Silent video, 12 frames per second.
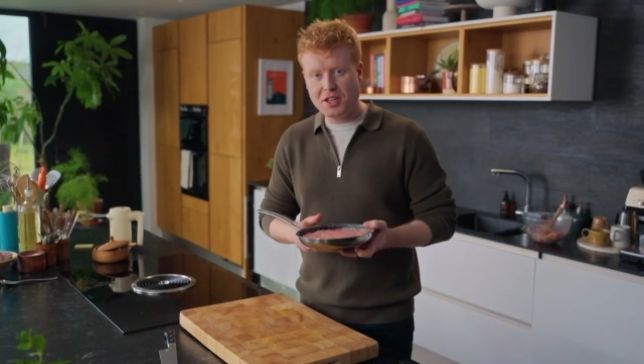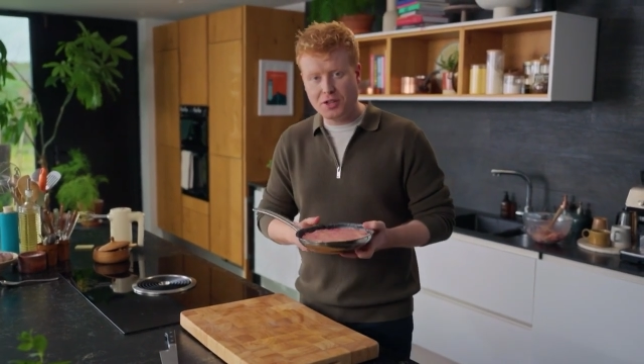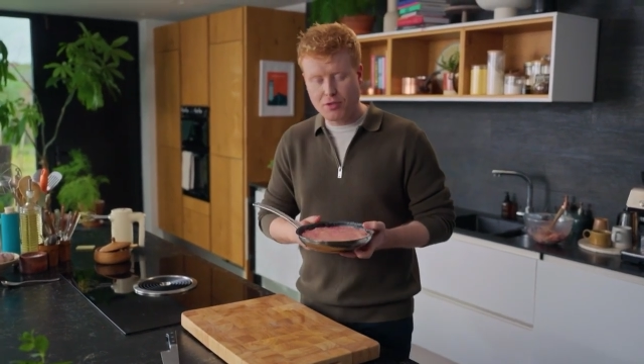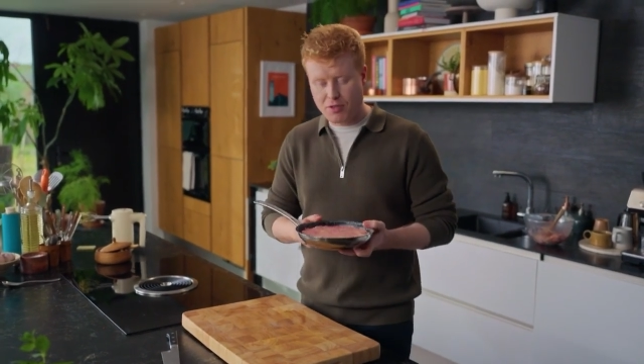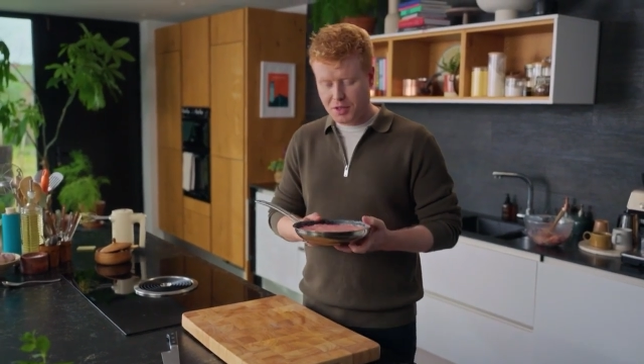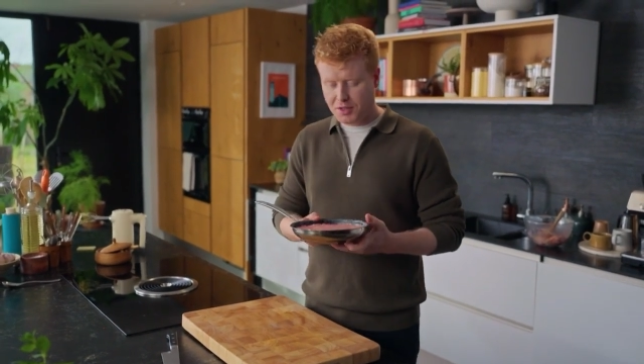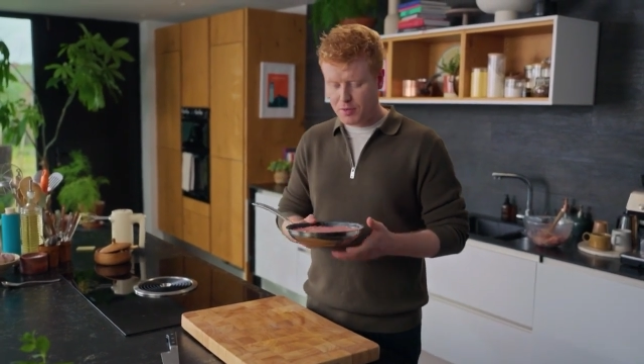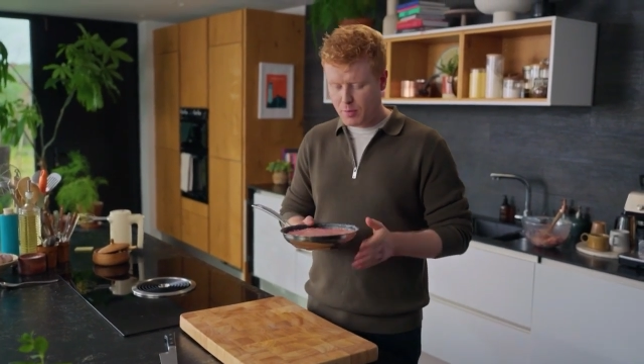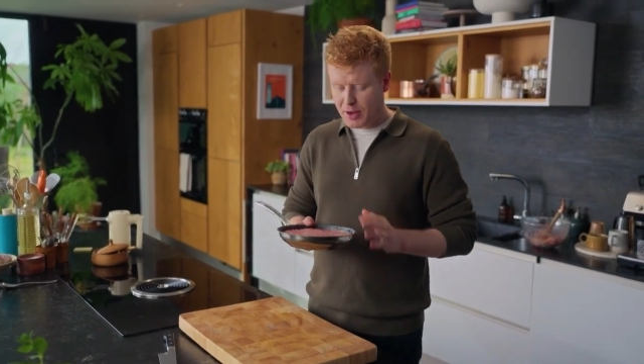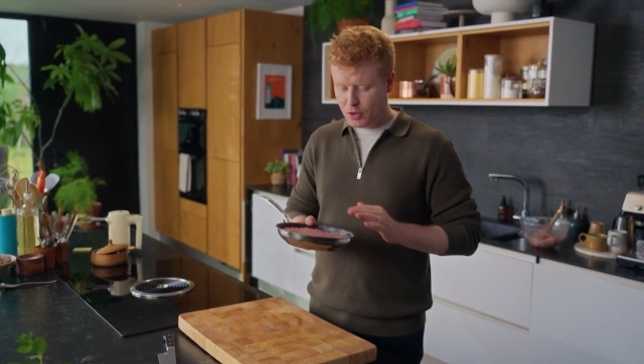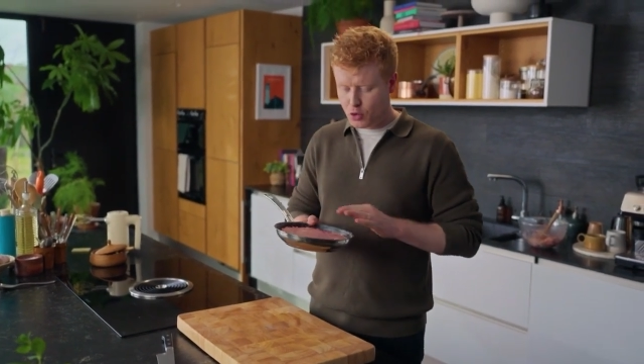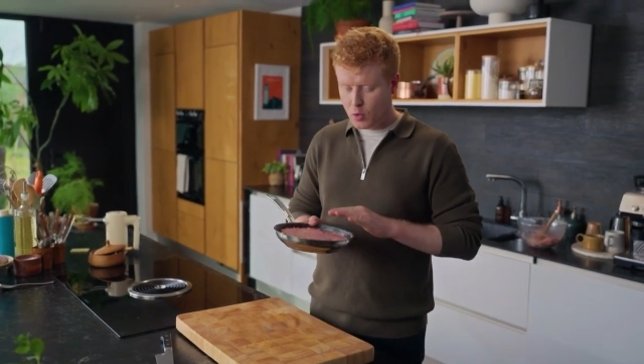degrees for
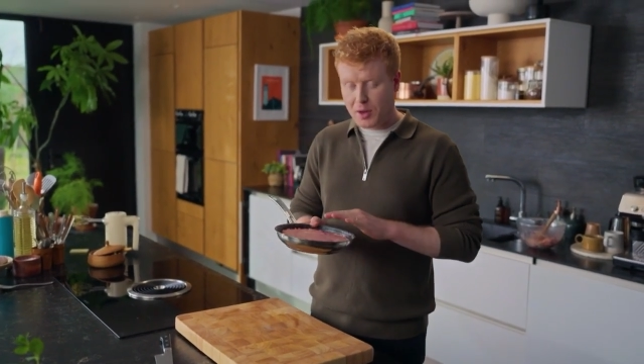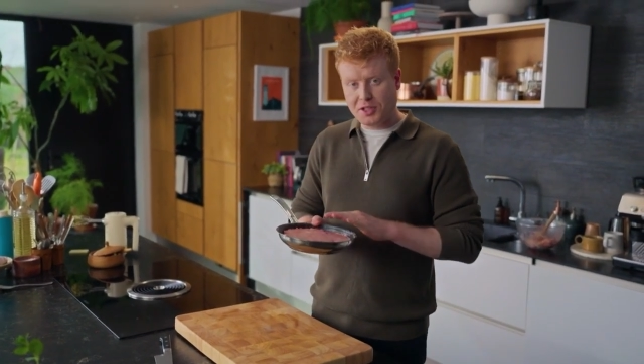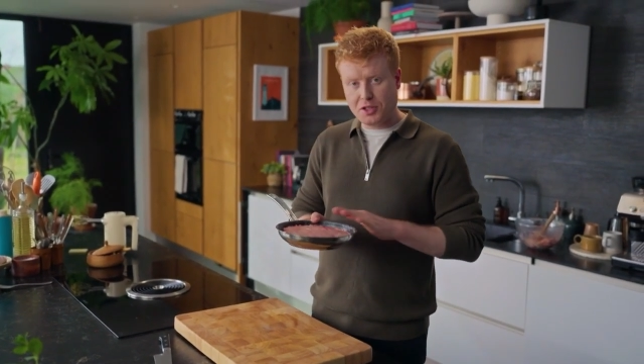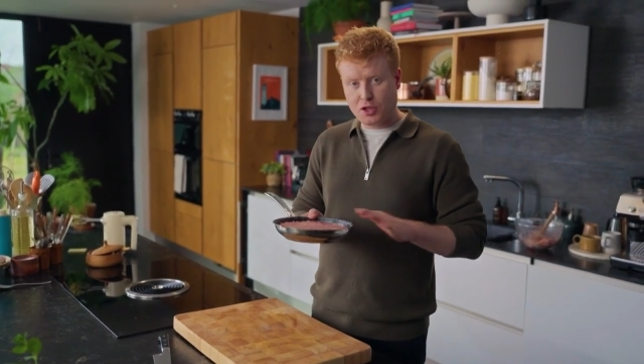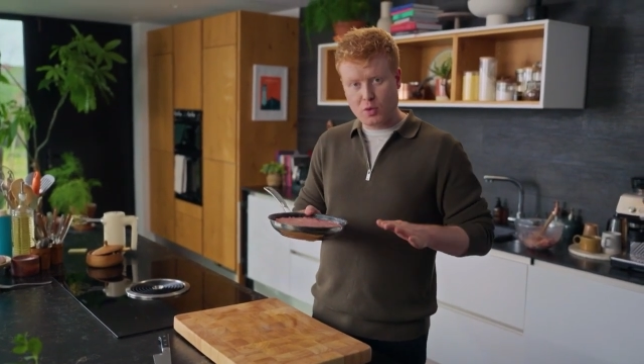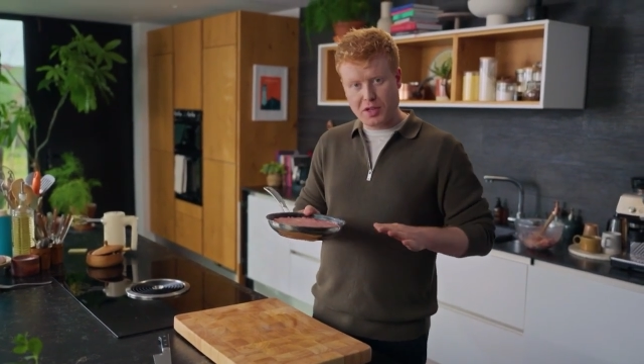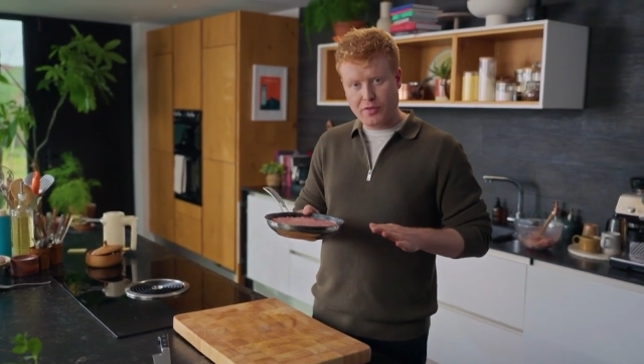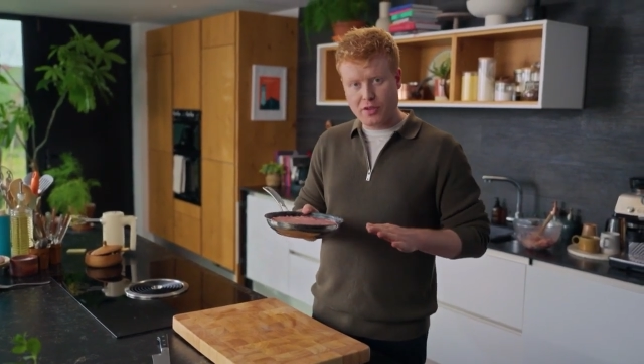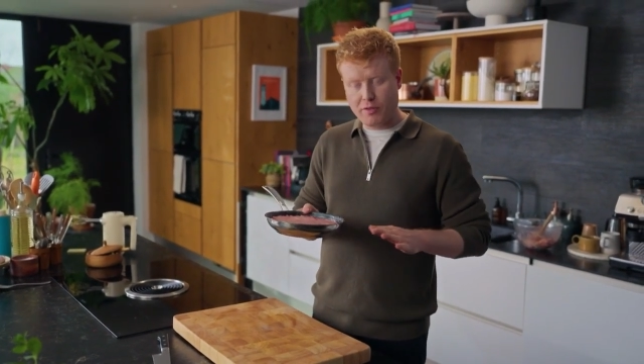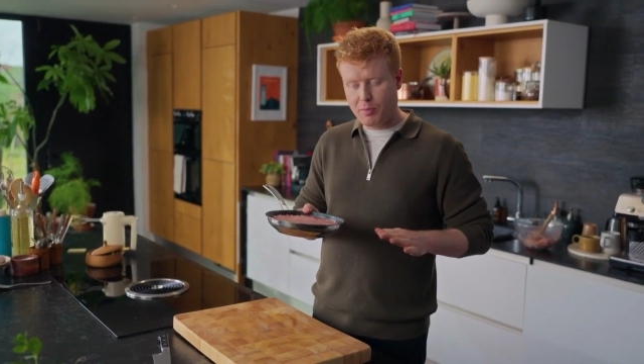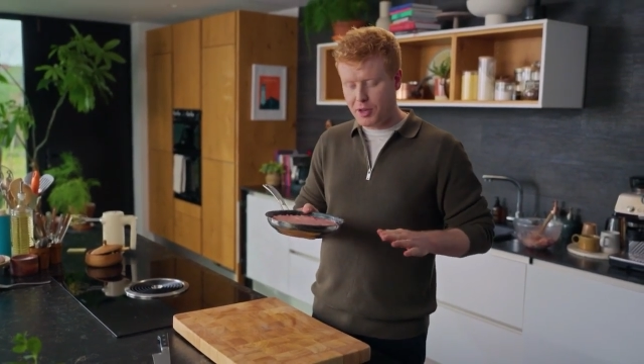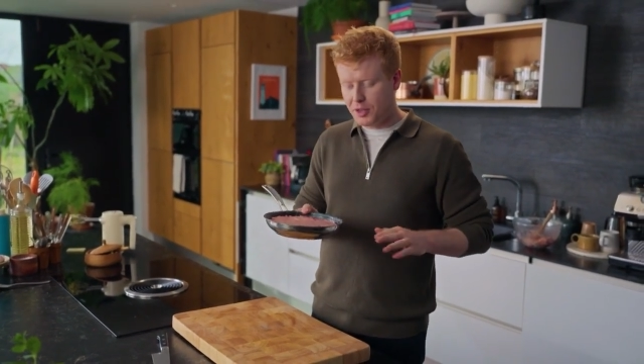about 20 to
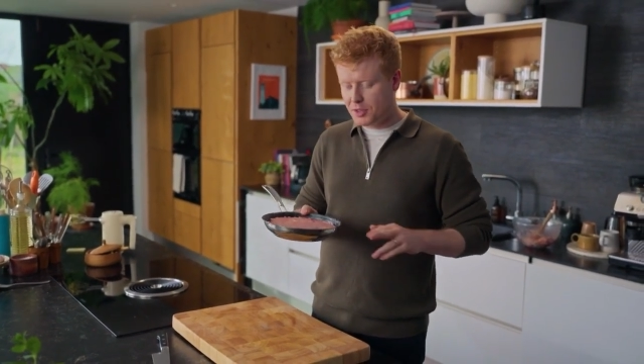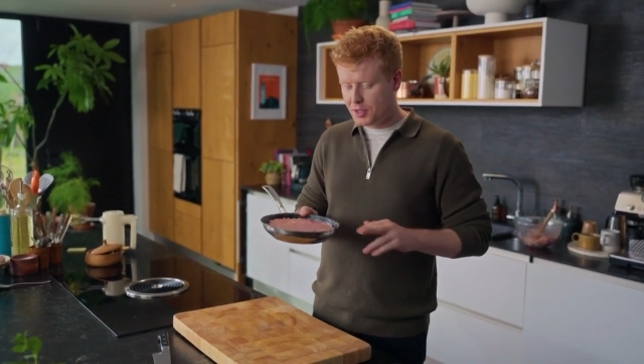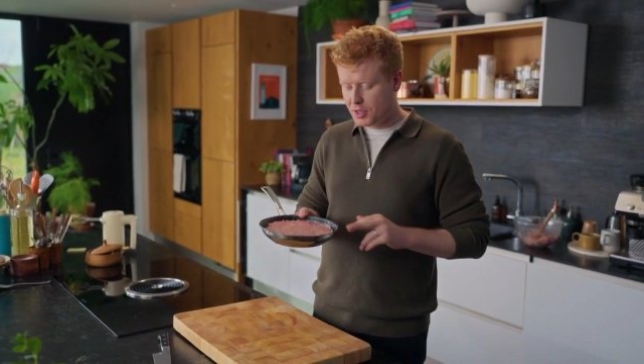25 minutes.